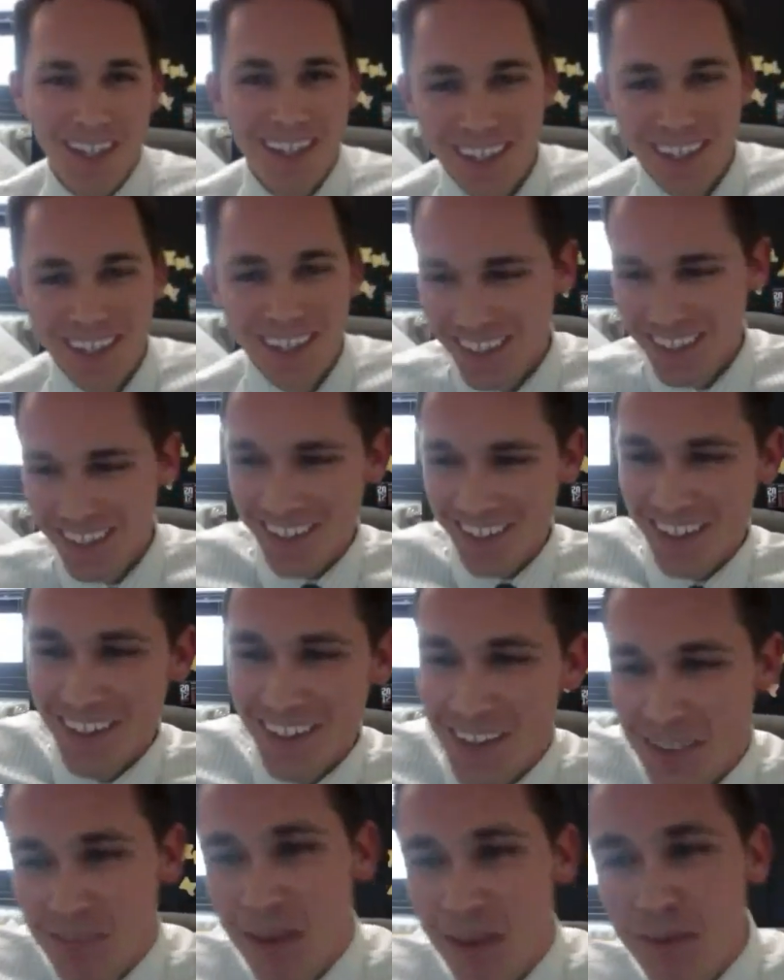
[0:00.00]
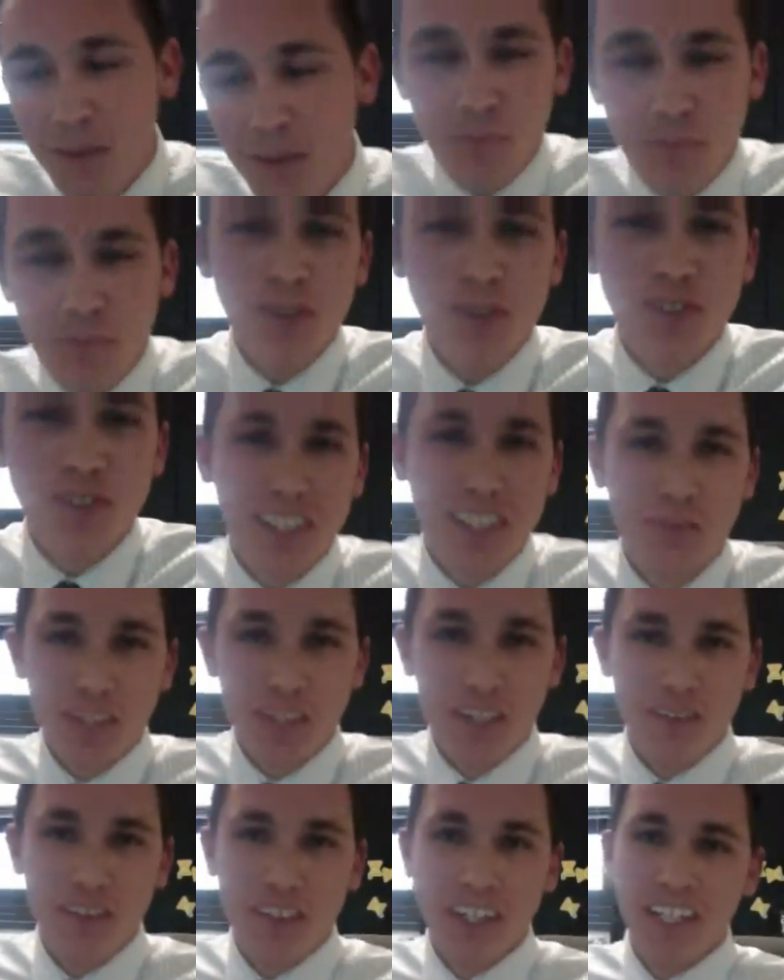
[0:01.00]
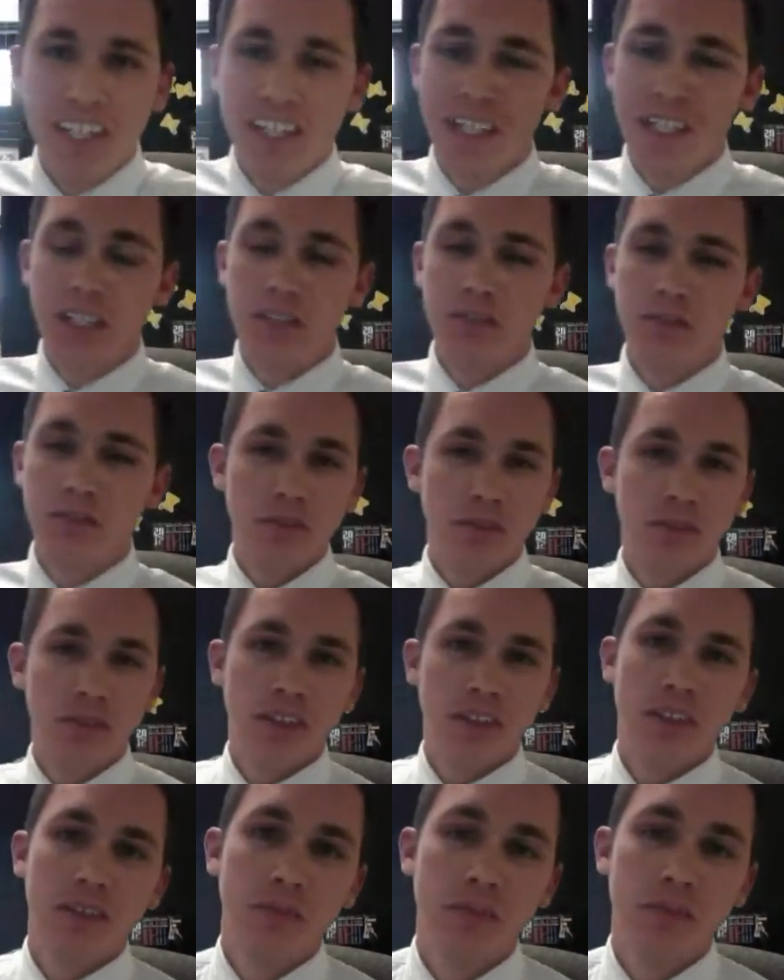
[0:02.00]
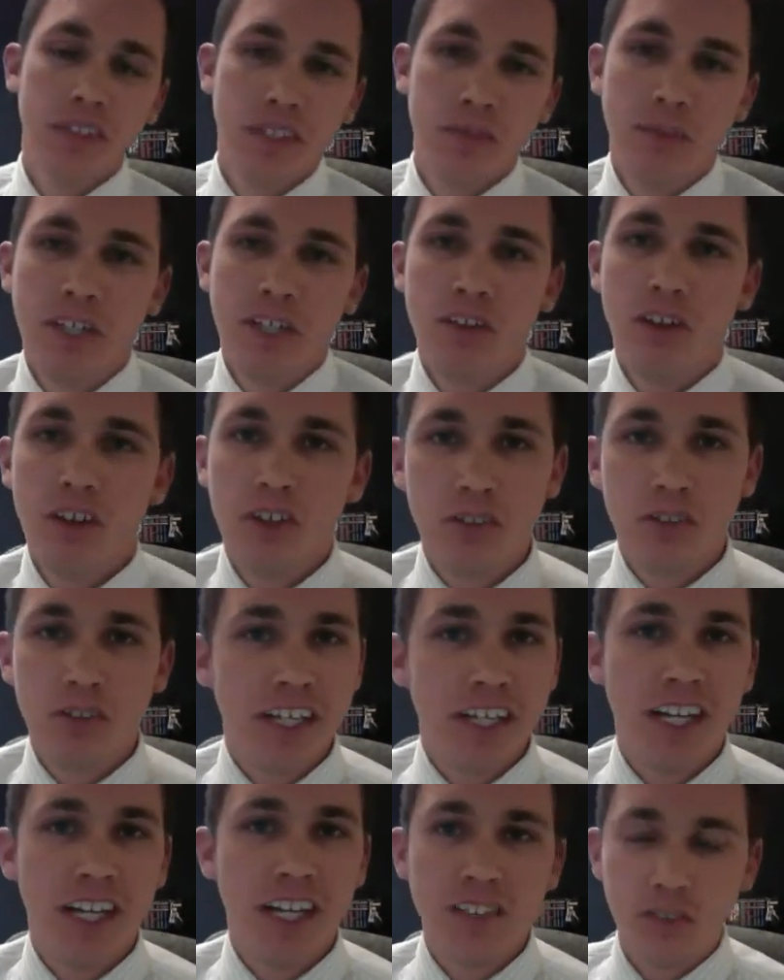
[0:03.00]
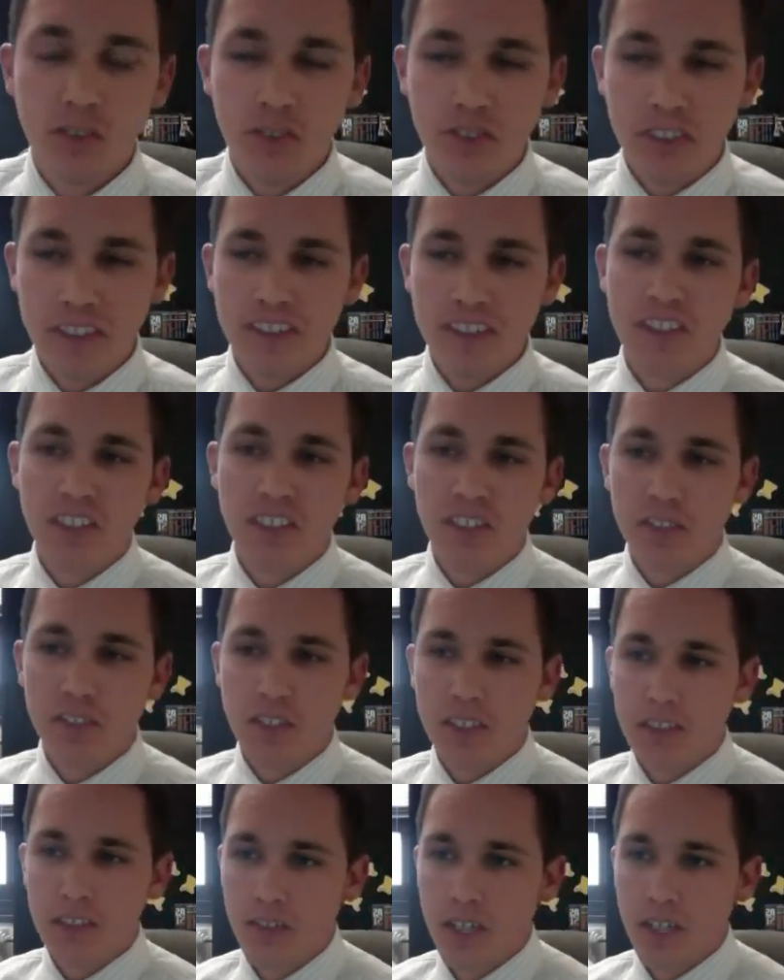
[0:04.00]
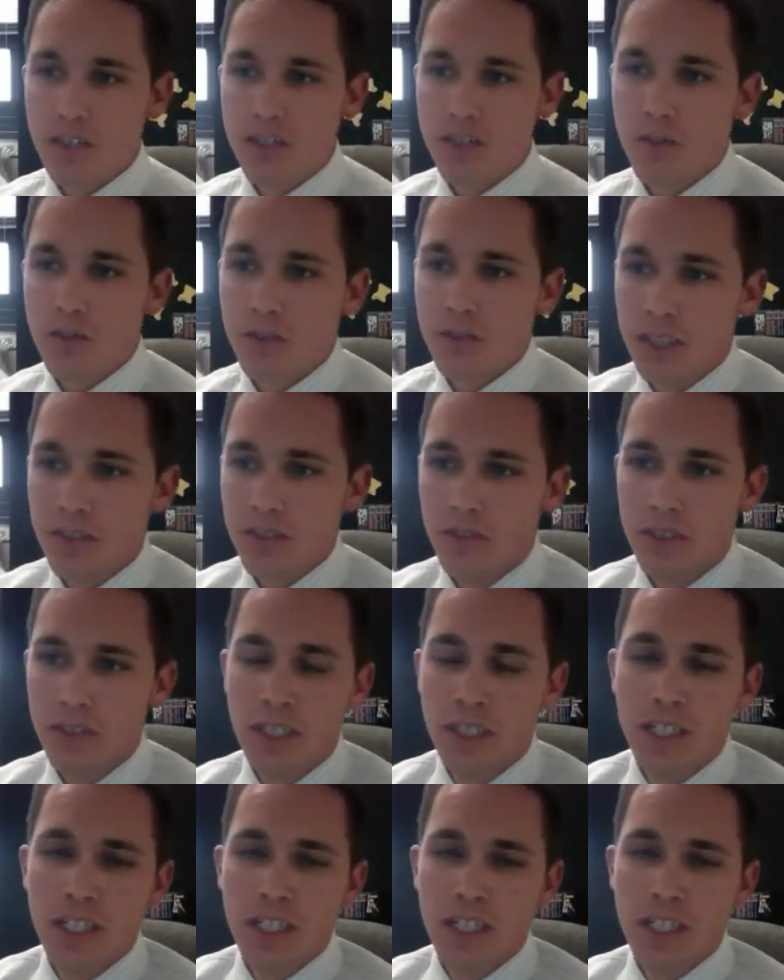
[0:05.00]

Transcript: um, I'm not personally aware of any that are yeah. that, that we call early action or early decision at the grad school yeah. level.